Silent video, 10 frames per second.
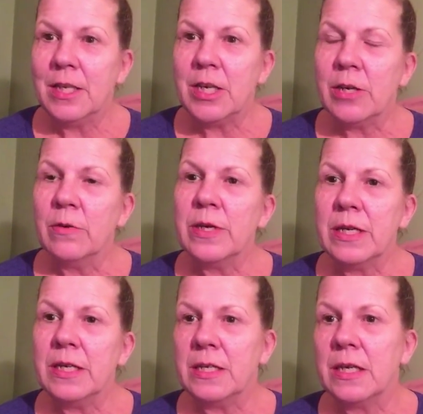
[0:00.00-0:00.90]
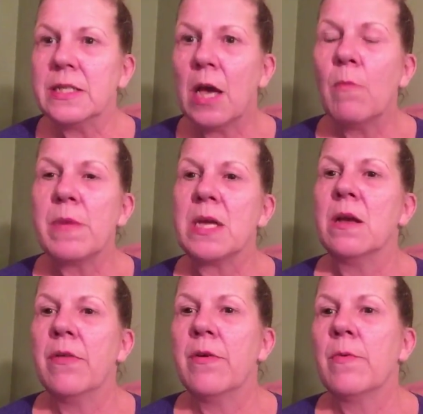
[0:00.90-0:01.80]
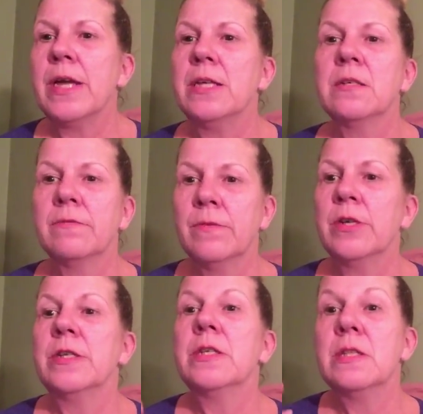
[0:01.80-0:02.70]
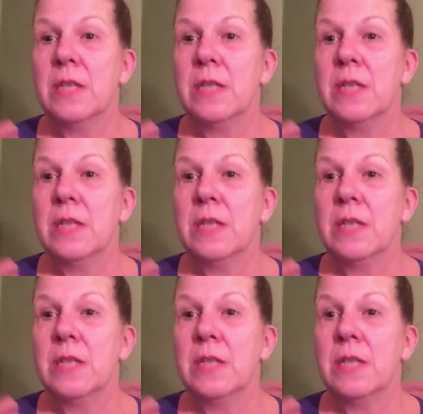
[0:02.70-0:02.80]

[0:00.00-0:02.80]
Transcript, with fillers: you know, it does help me in other ways as far as